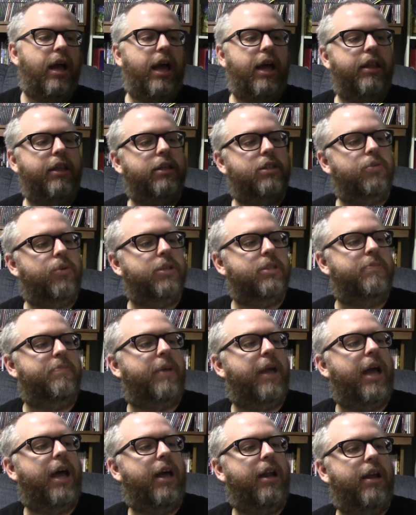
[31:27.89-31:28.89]
And this
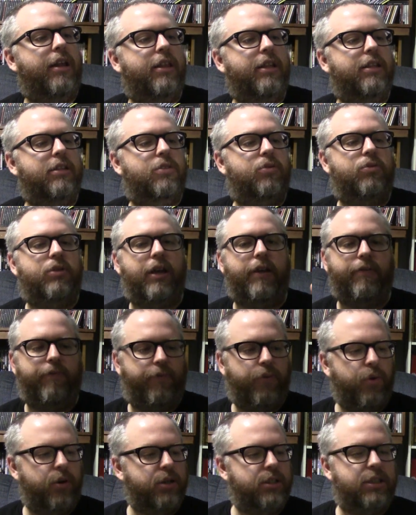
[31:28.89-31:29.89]
wasn't bad. I think this was like
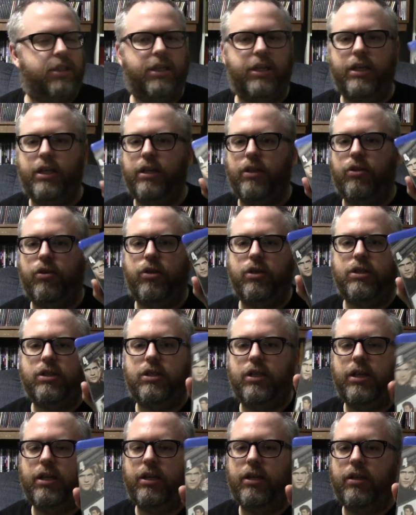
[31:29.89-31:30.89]
fourteen,
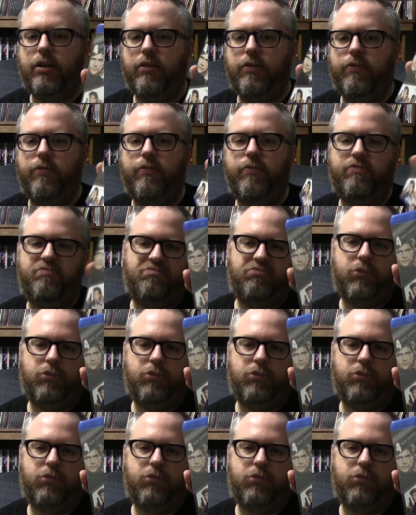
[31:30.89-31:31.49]
thirteen...